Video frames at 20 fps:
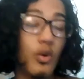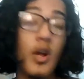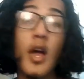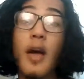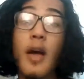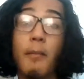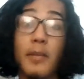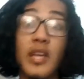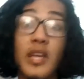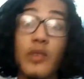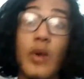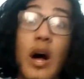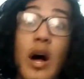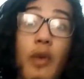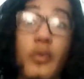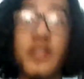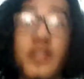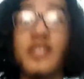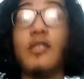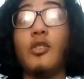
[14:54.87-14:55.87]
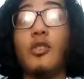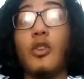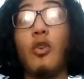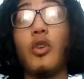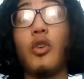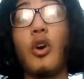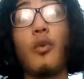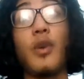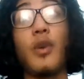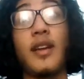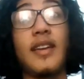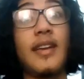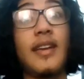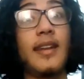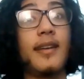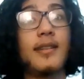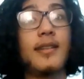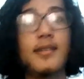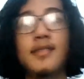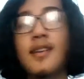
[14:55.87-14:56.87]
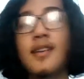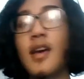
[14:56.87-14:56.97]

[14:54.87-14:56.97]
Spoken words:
Meanwhile, we still don't know where Kid is.